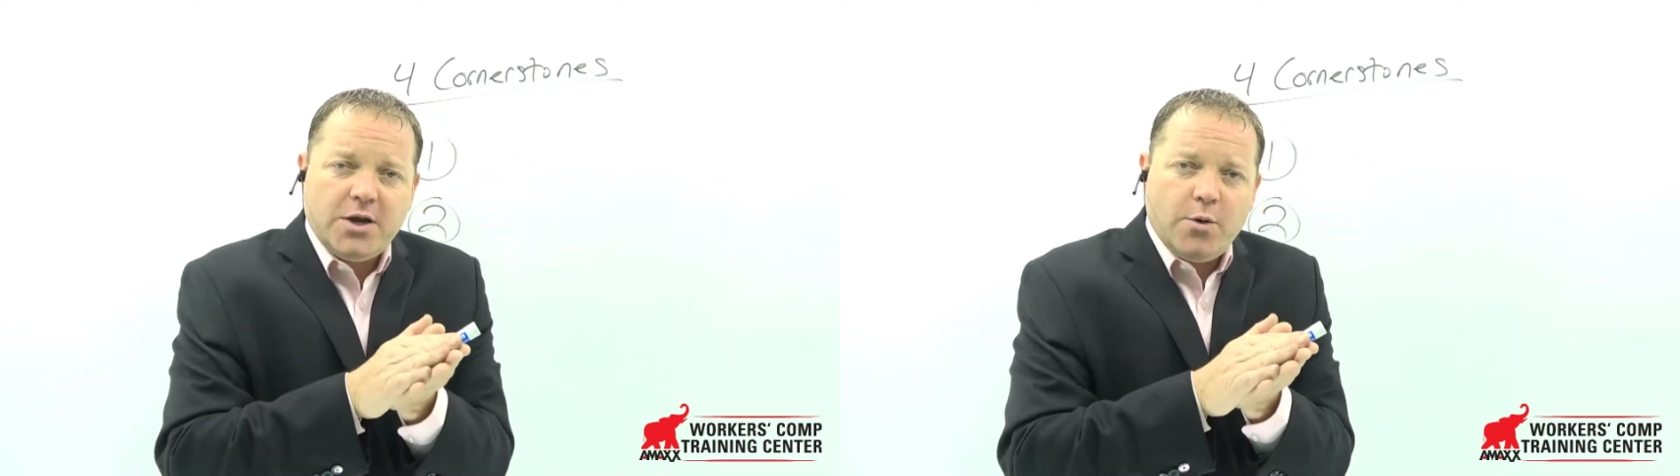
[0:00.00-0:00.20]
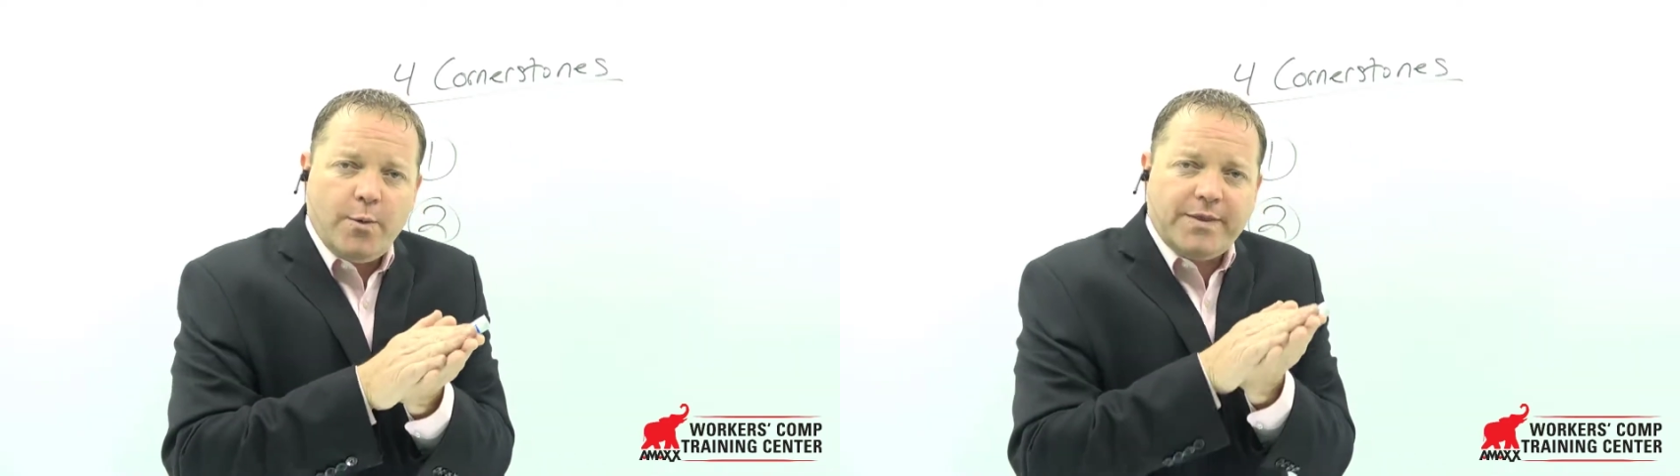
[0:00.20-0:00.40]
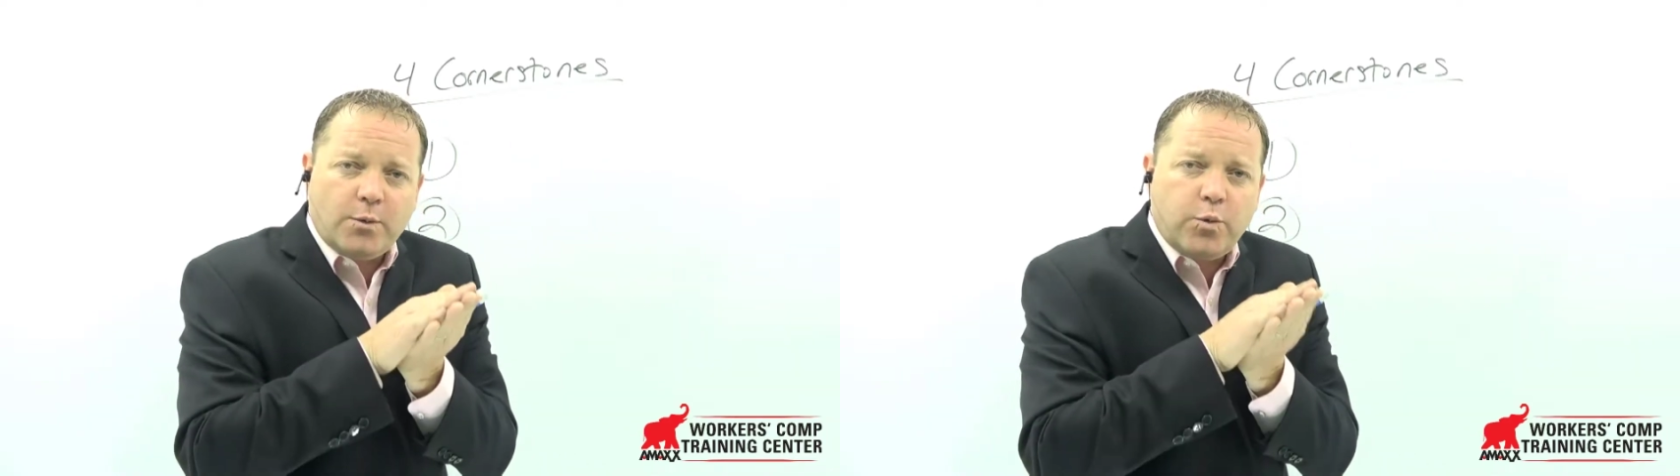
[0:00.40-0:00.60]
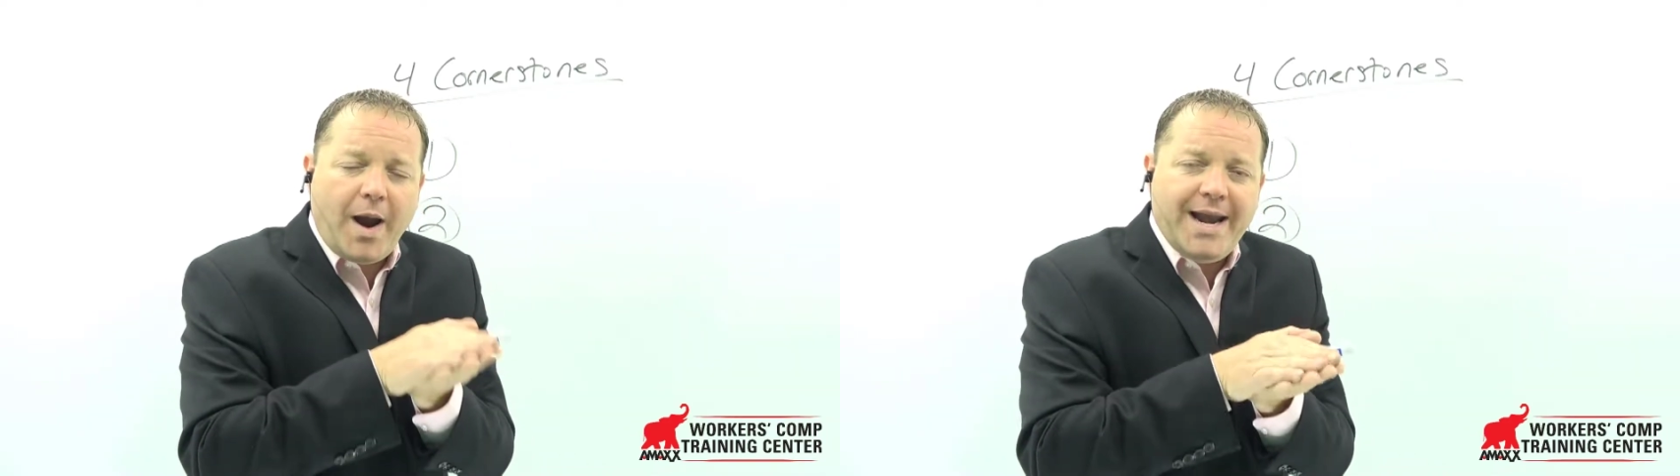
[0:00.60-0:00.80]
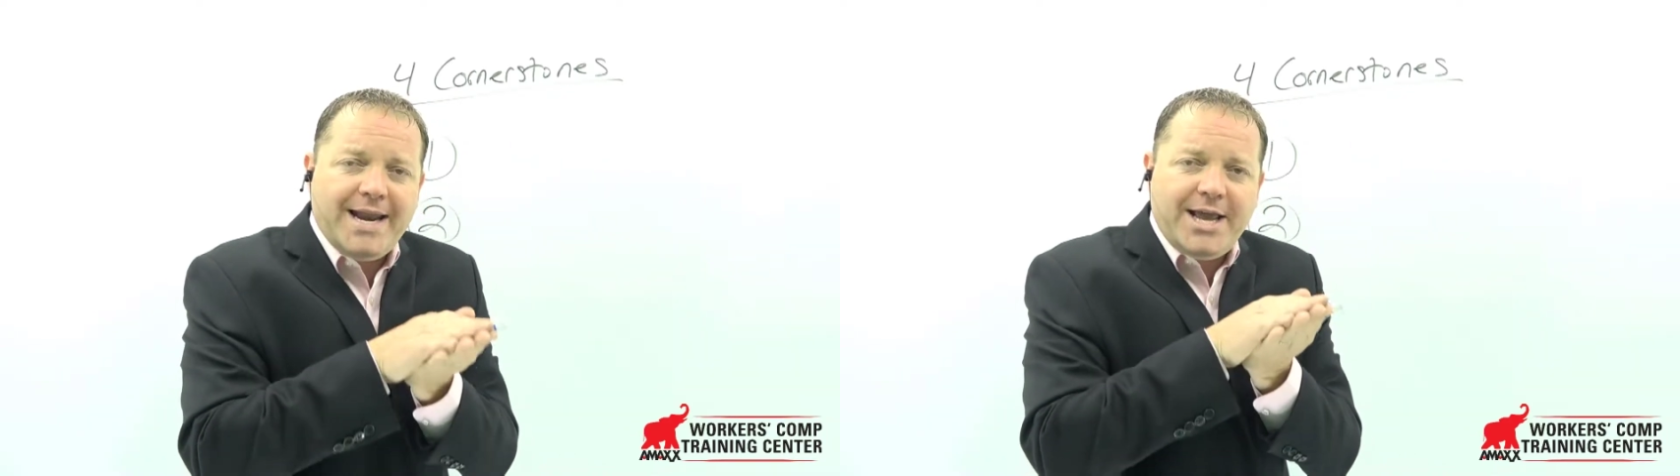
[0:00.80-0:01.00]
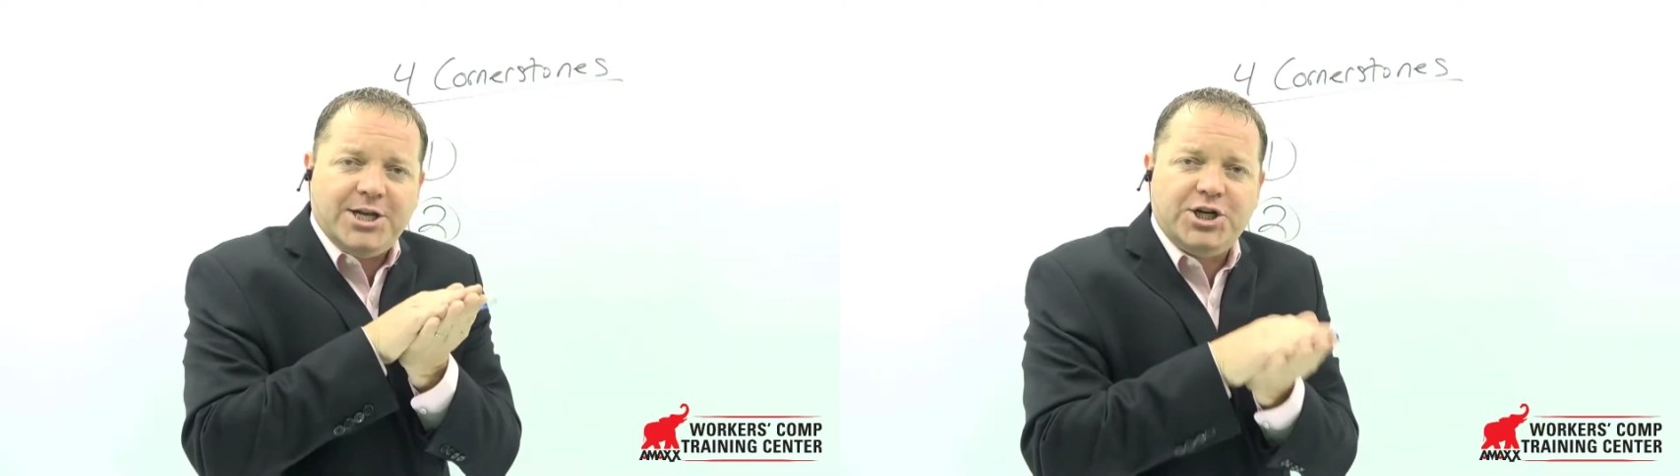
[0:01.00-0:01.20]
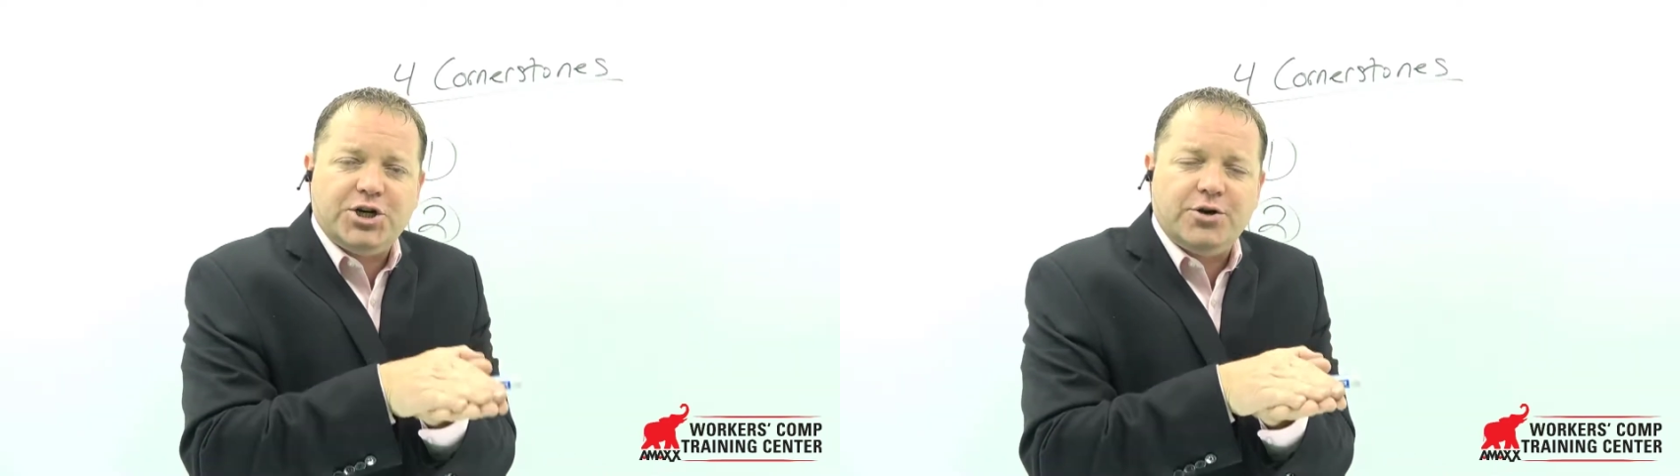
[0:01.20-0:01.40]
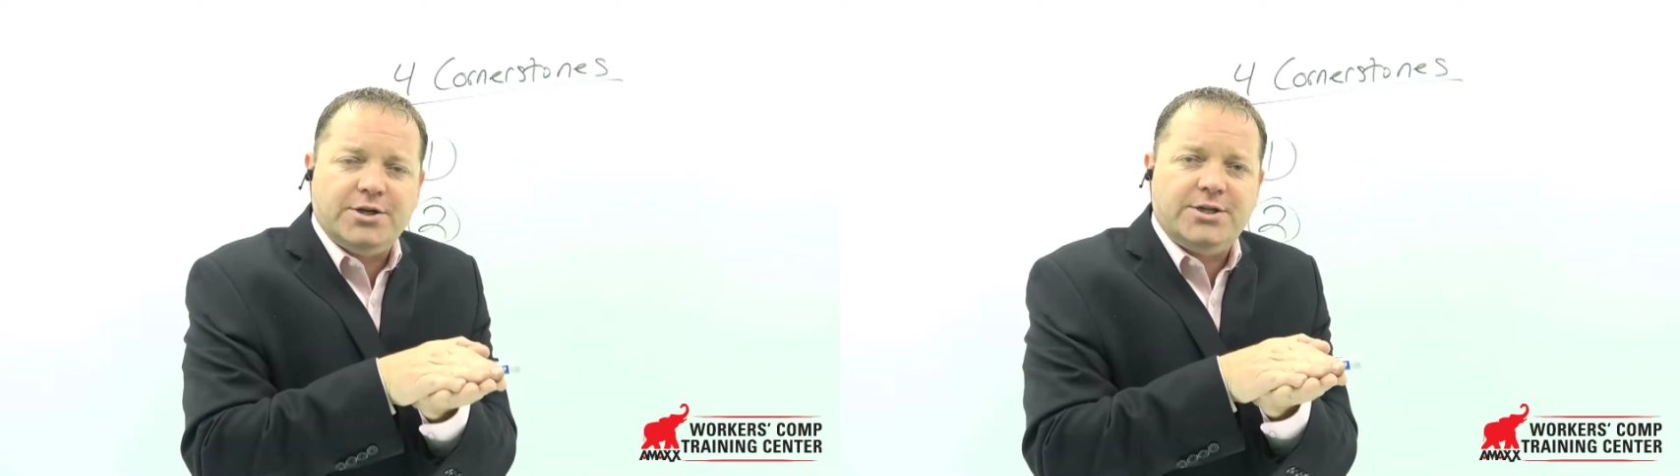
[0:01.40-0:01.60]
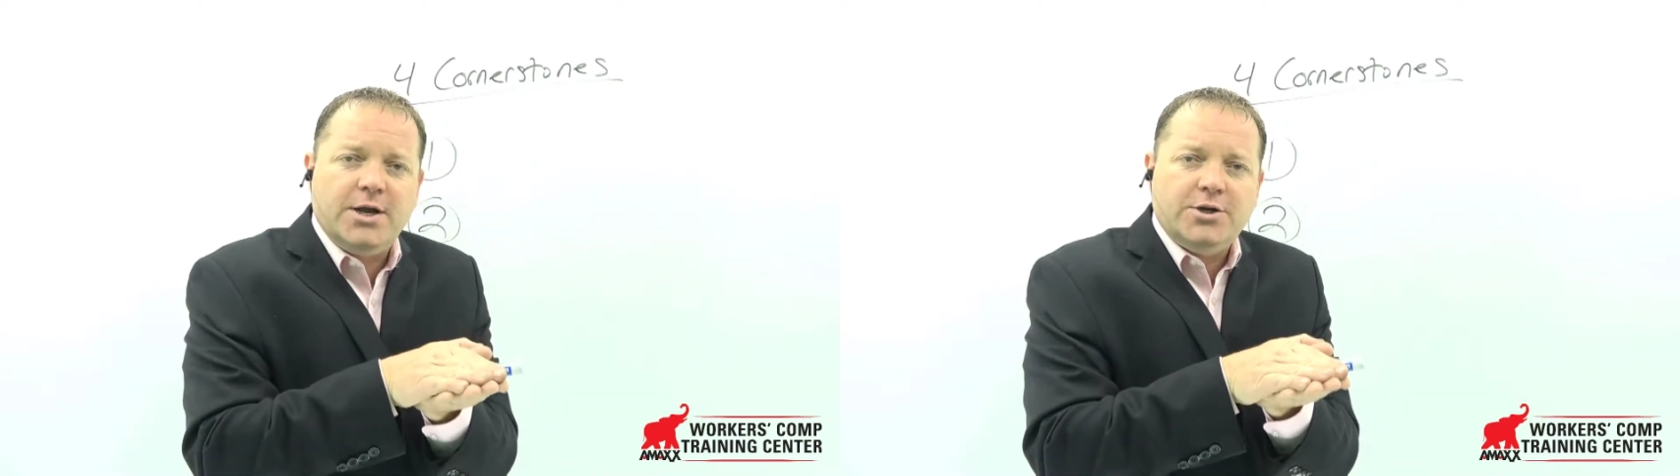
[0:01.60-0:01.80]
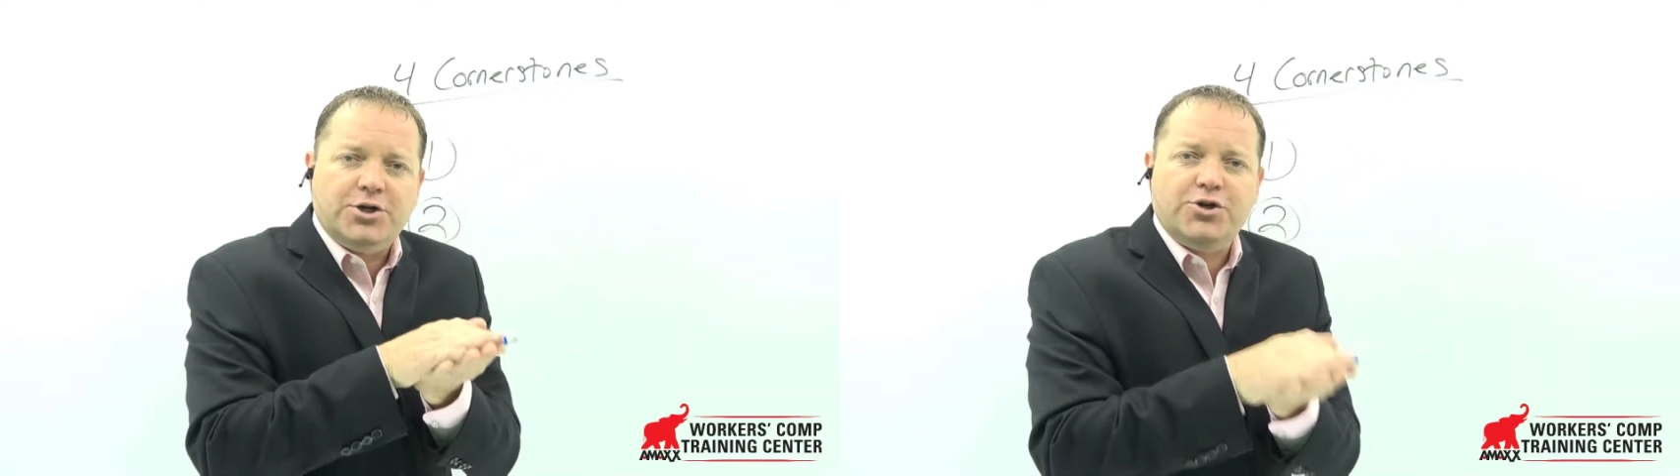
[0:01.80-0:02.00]
with the right insurance
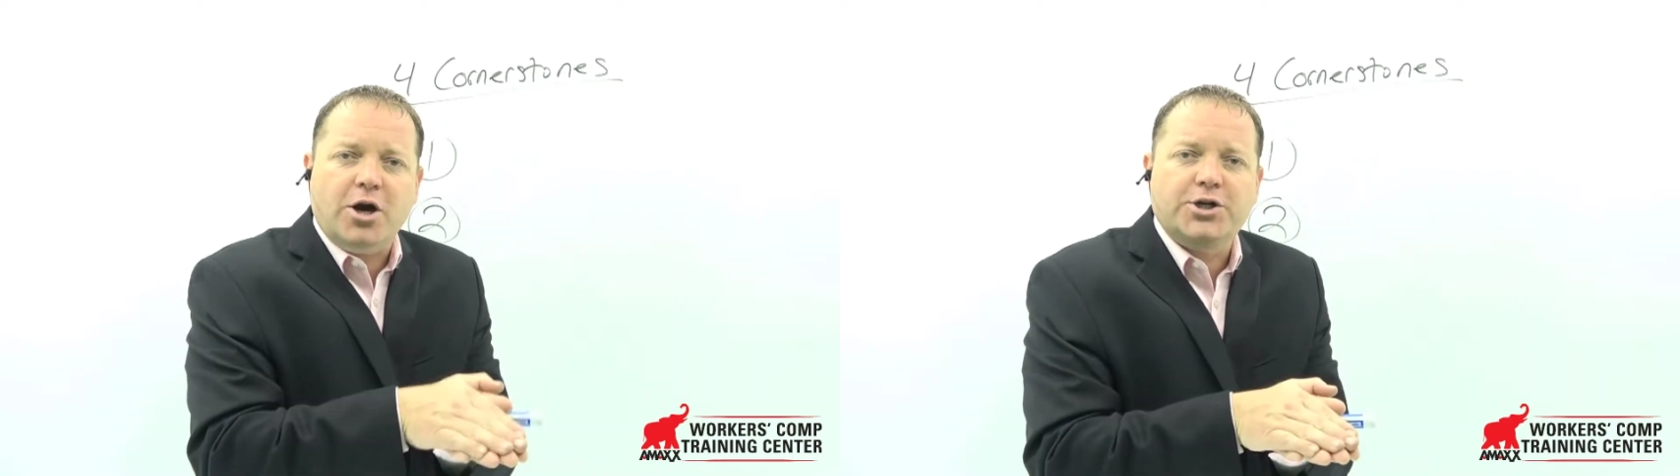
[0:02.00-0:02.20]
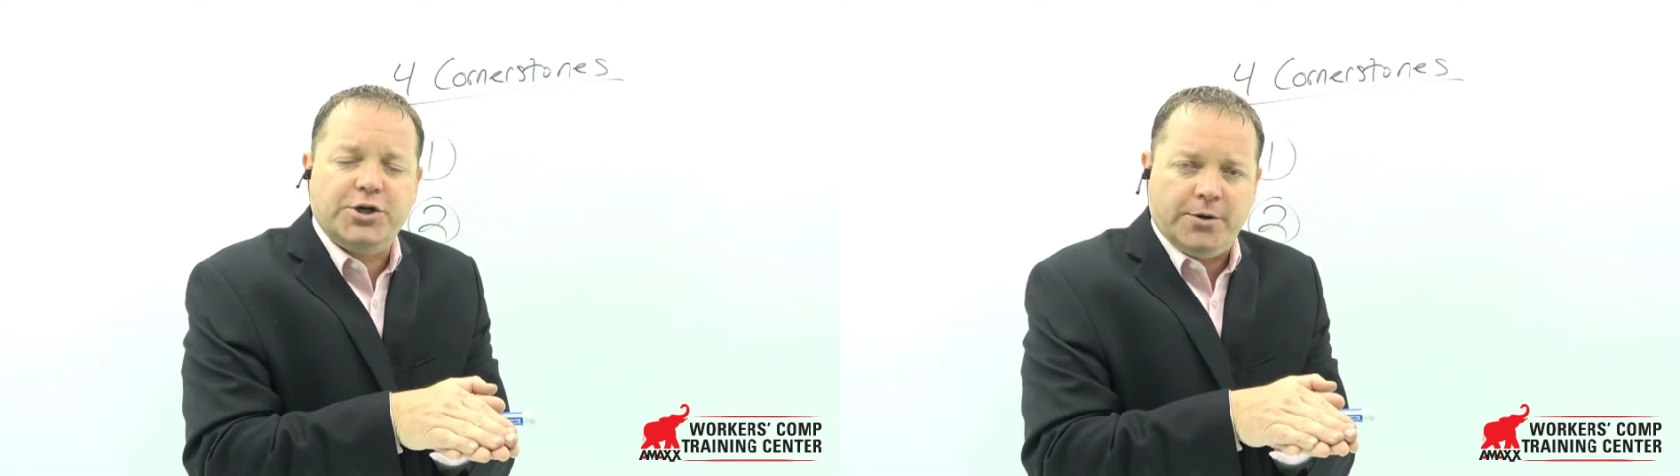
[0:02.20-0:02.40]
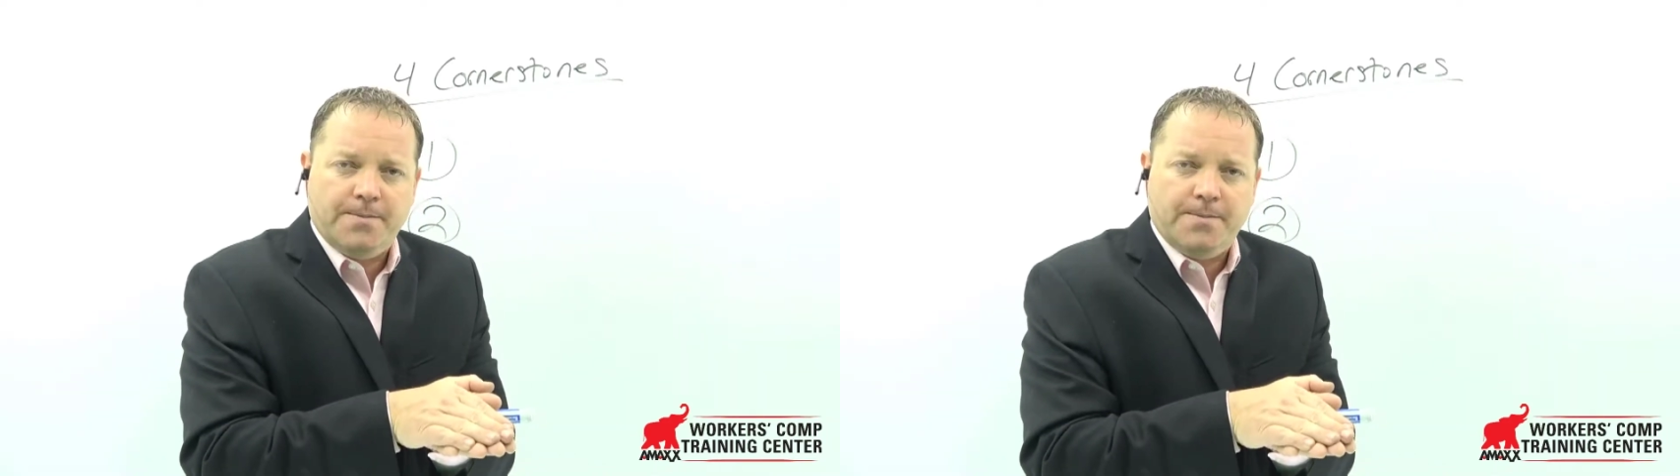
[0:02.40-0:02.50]
structure,